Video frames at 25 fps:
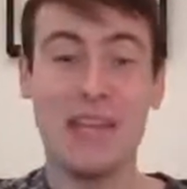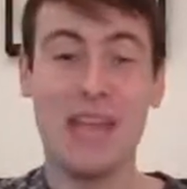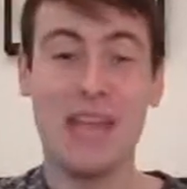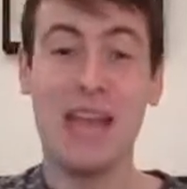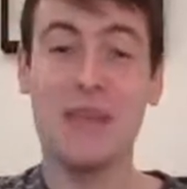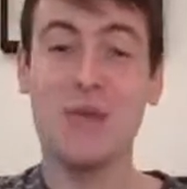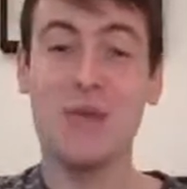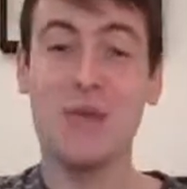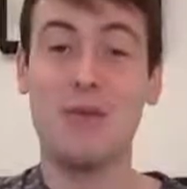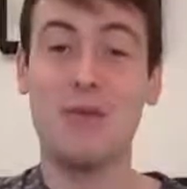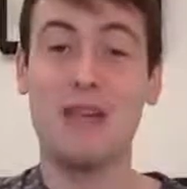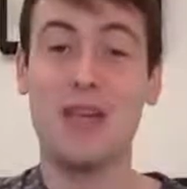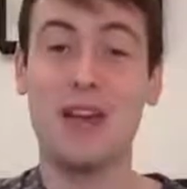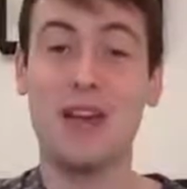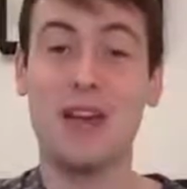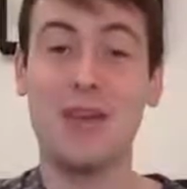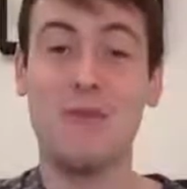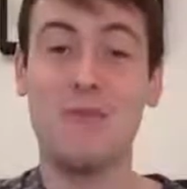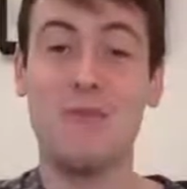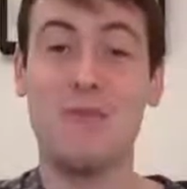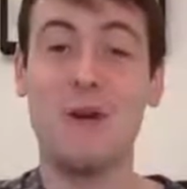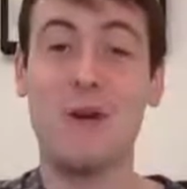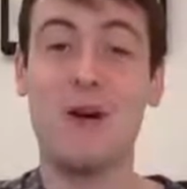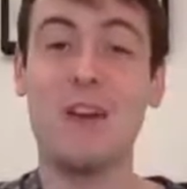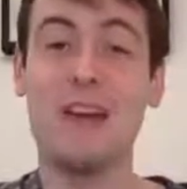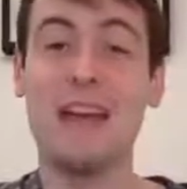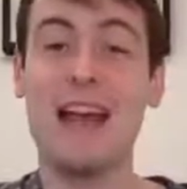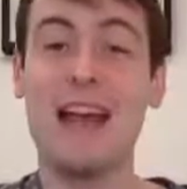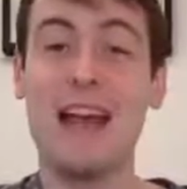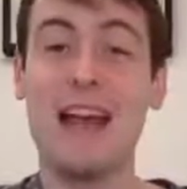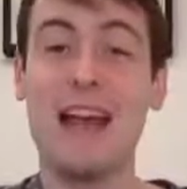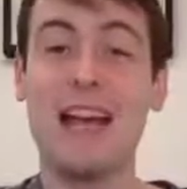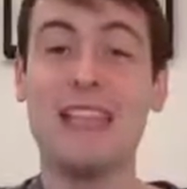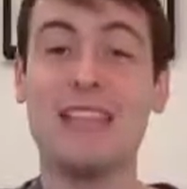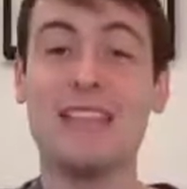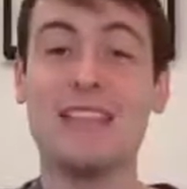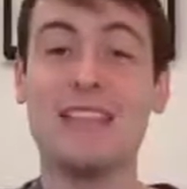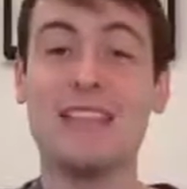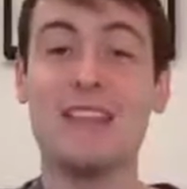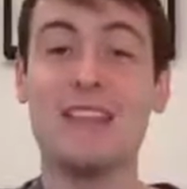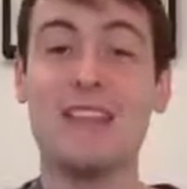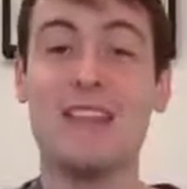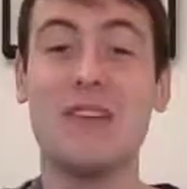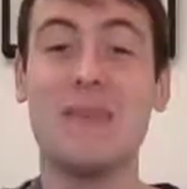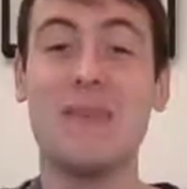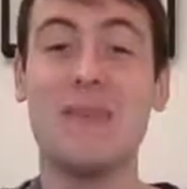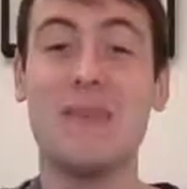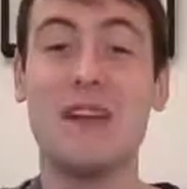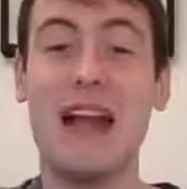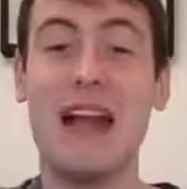Okay, where we're going 1 and 2
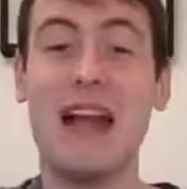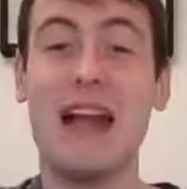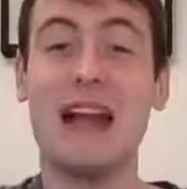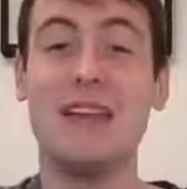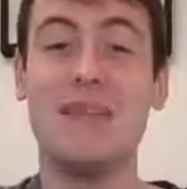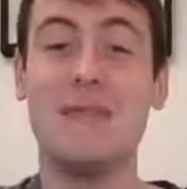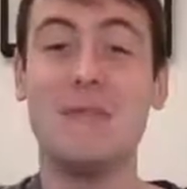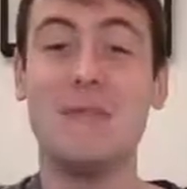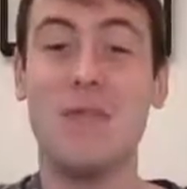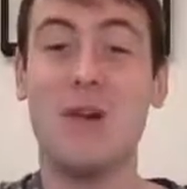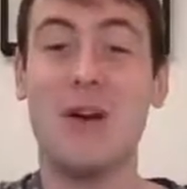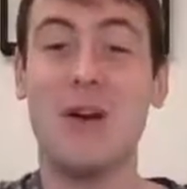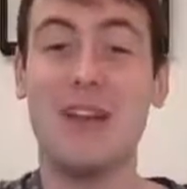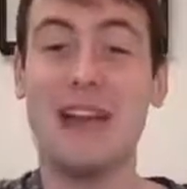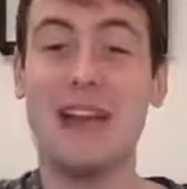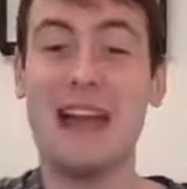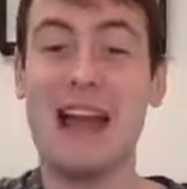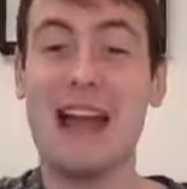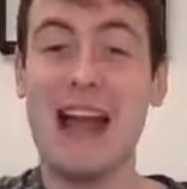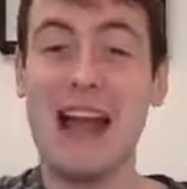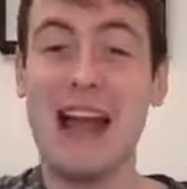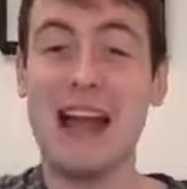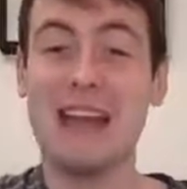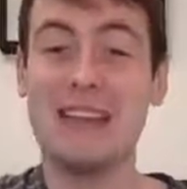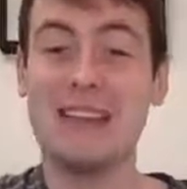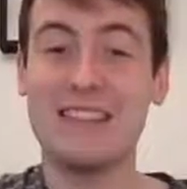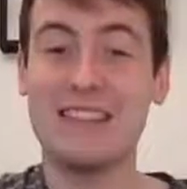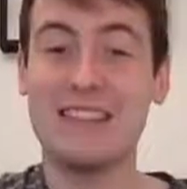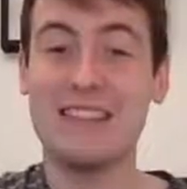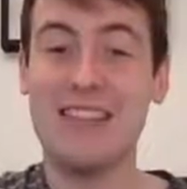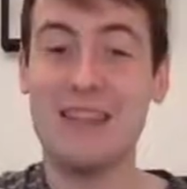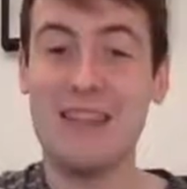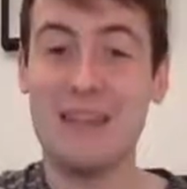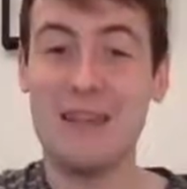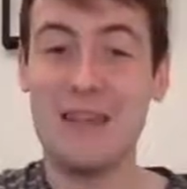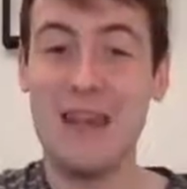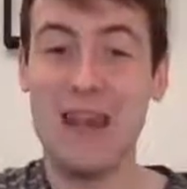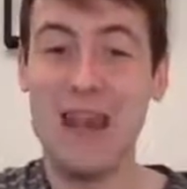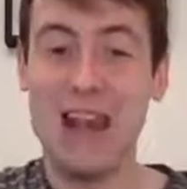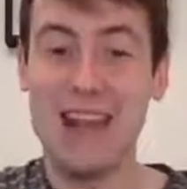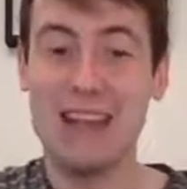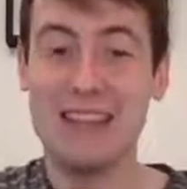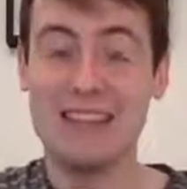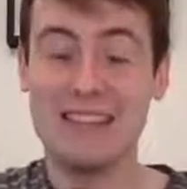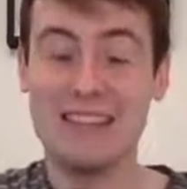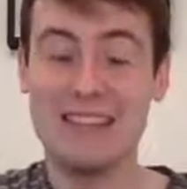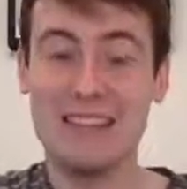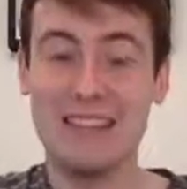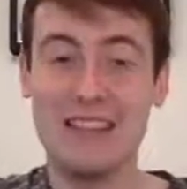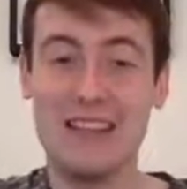and 1 and 2
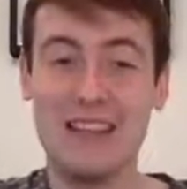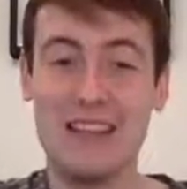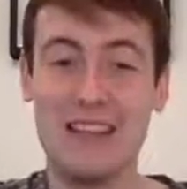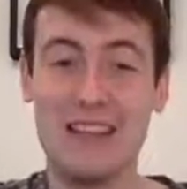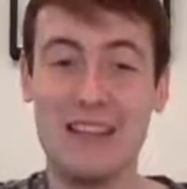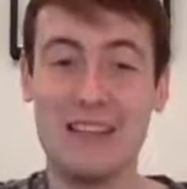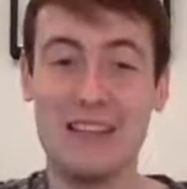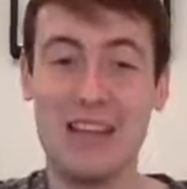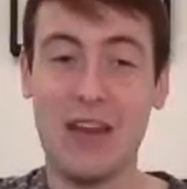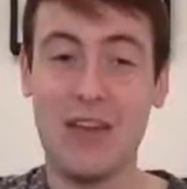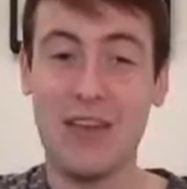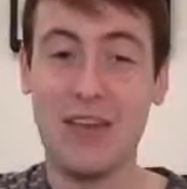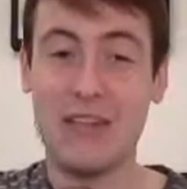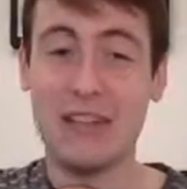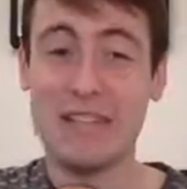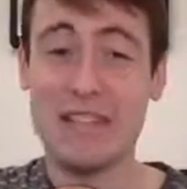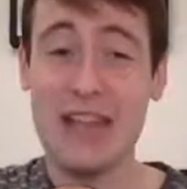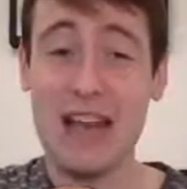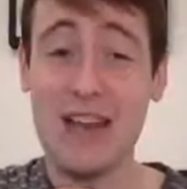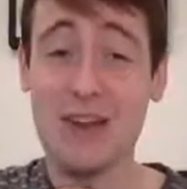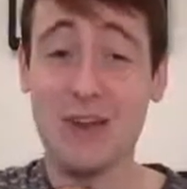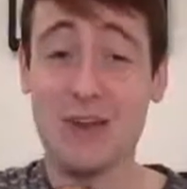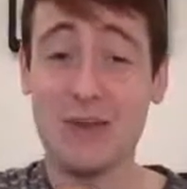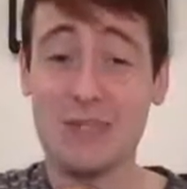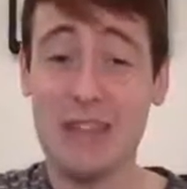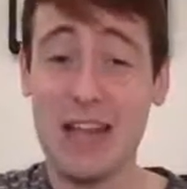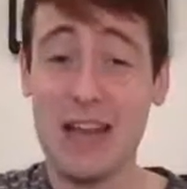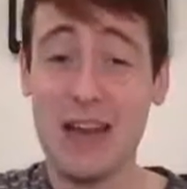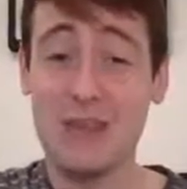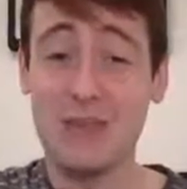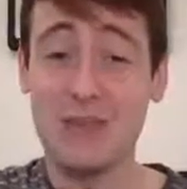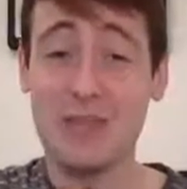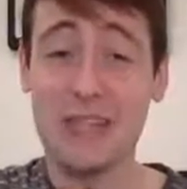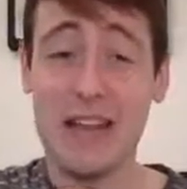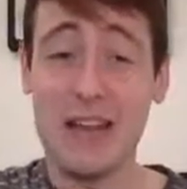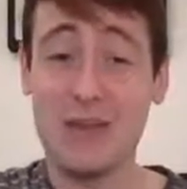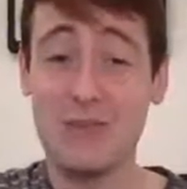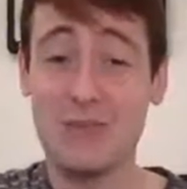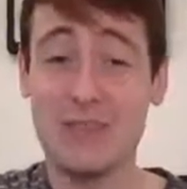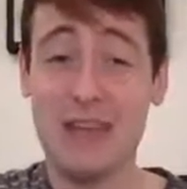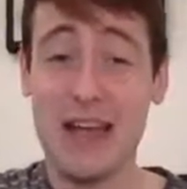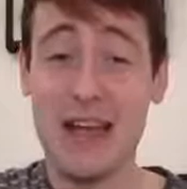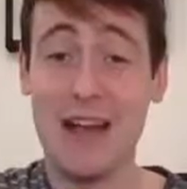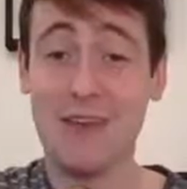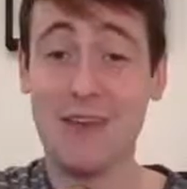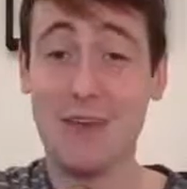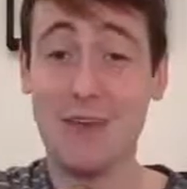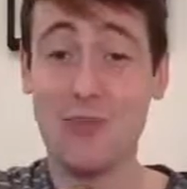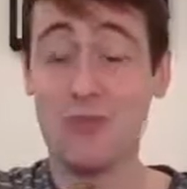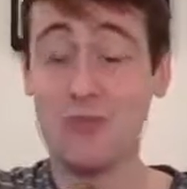and going down, up, down, up, down, up,
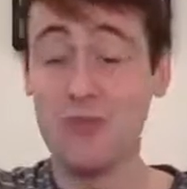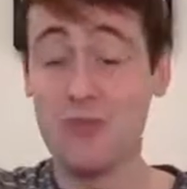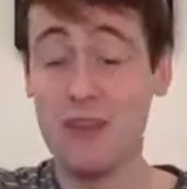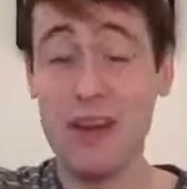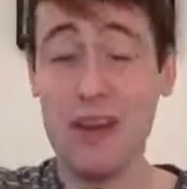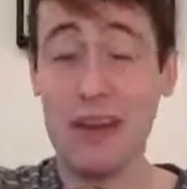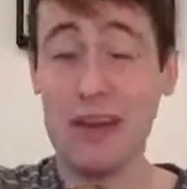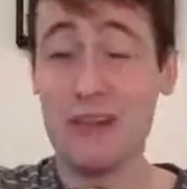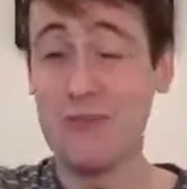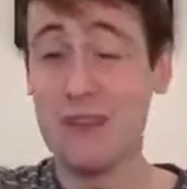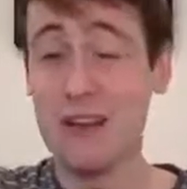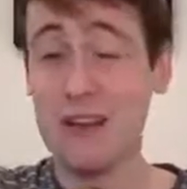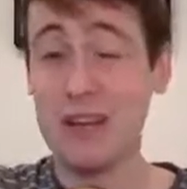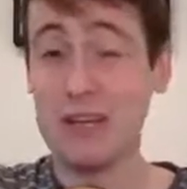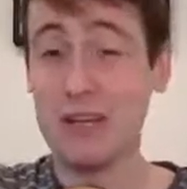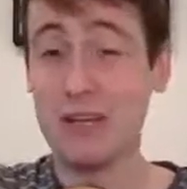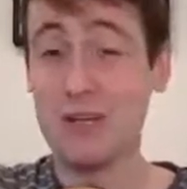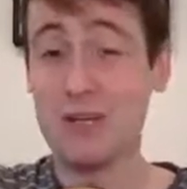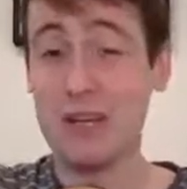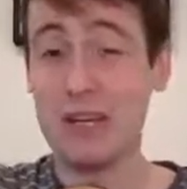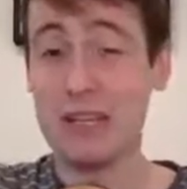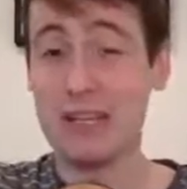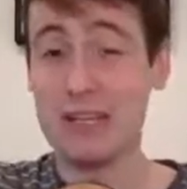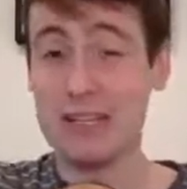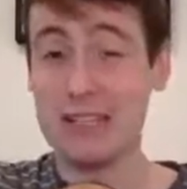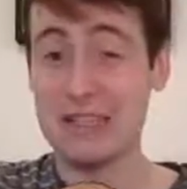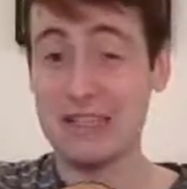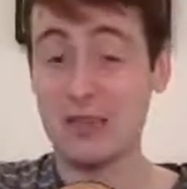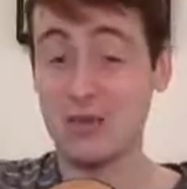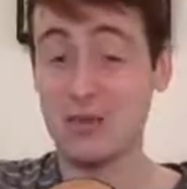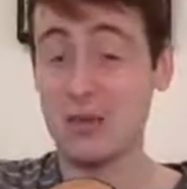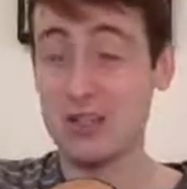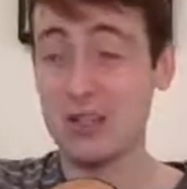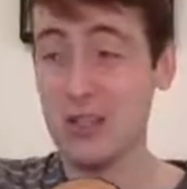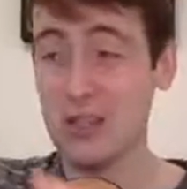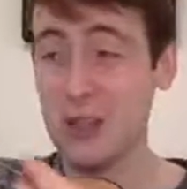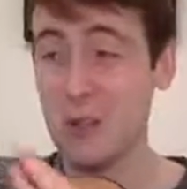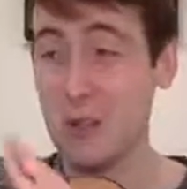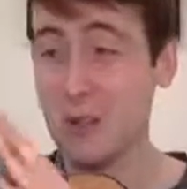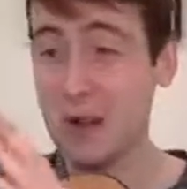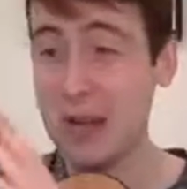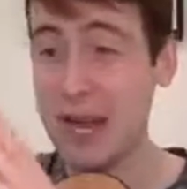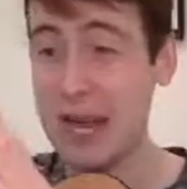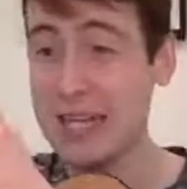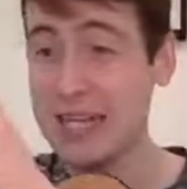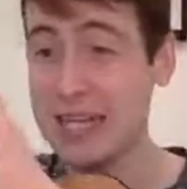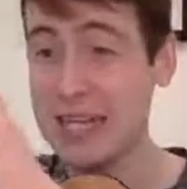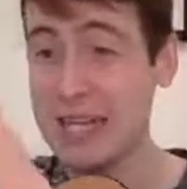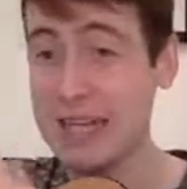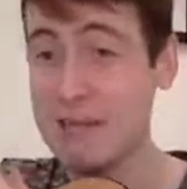down, up, really, really quickly. It's almost like you're
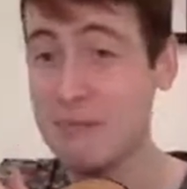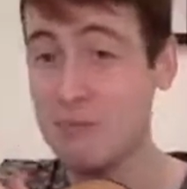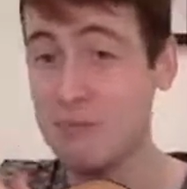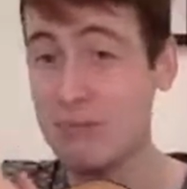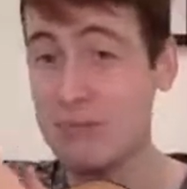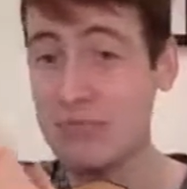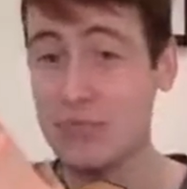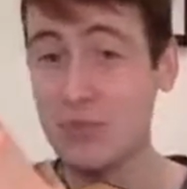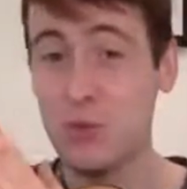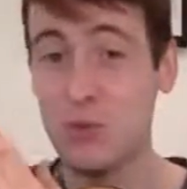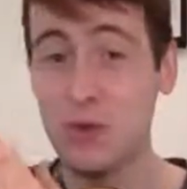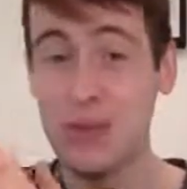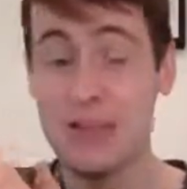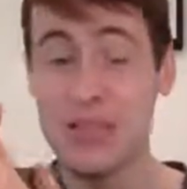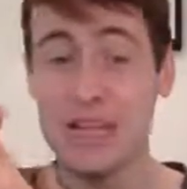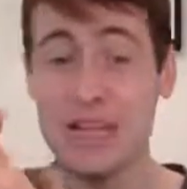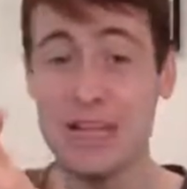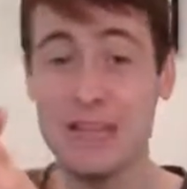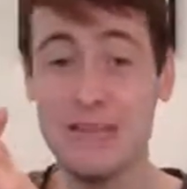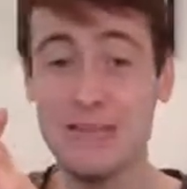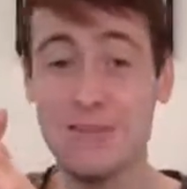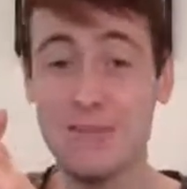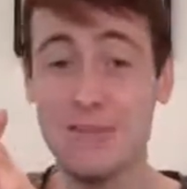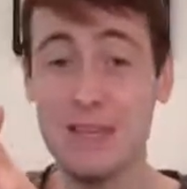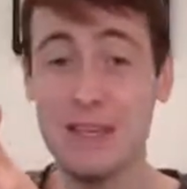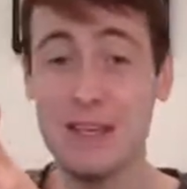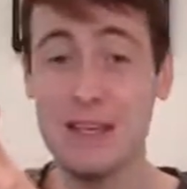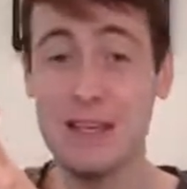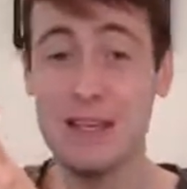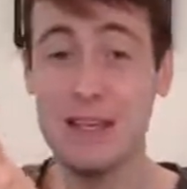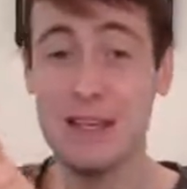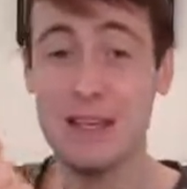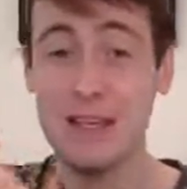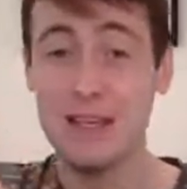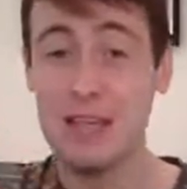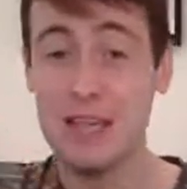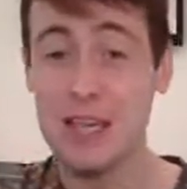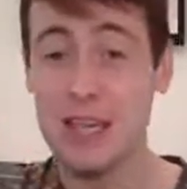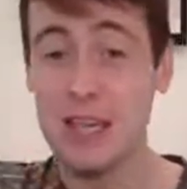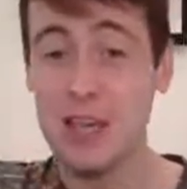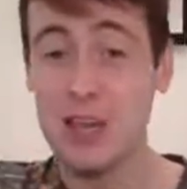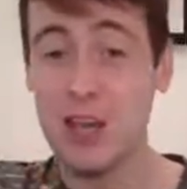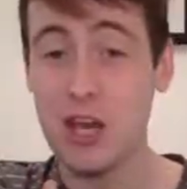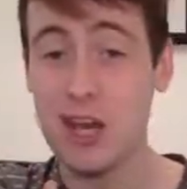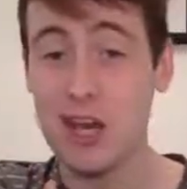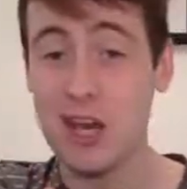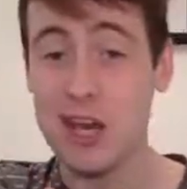playing in between the